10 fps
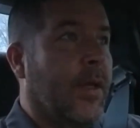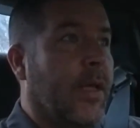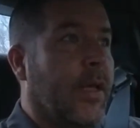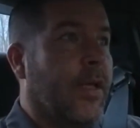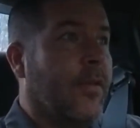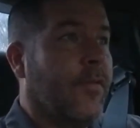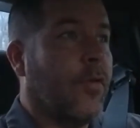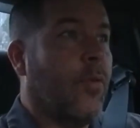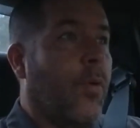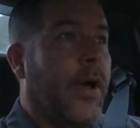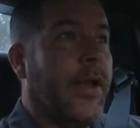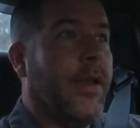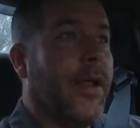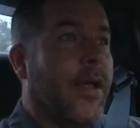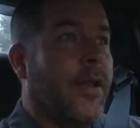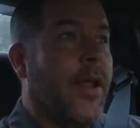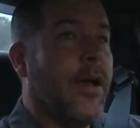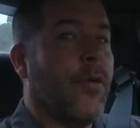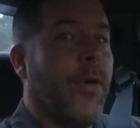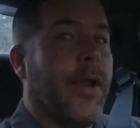is
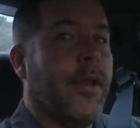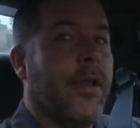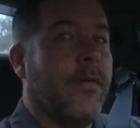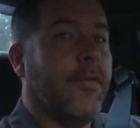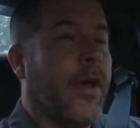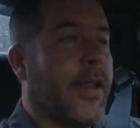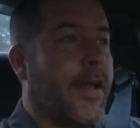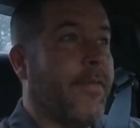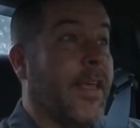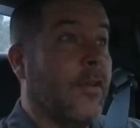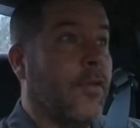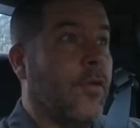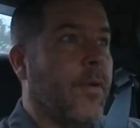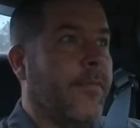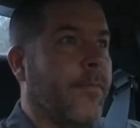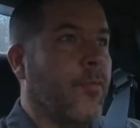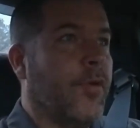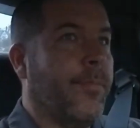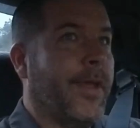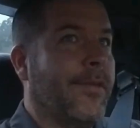not quite enough, so I'd have to get 2 of them,
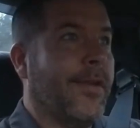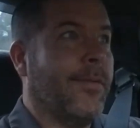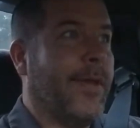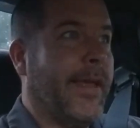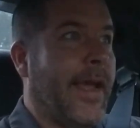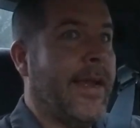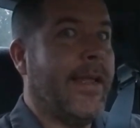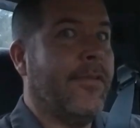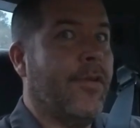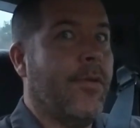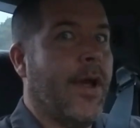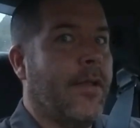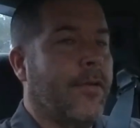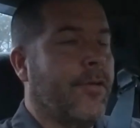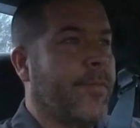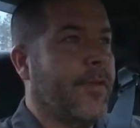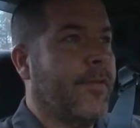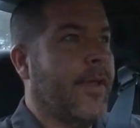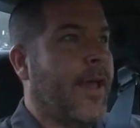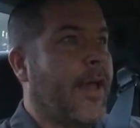which means it'd be $82 plus
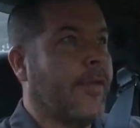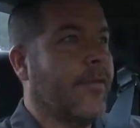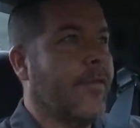tax.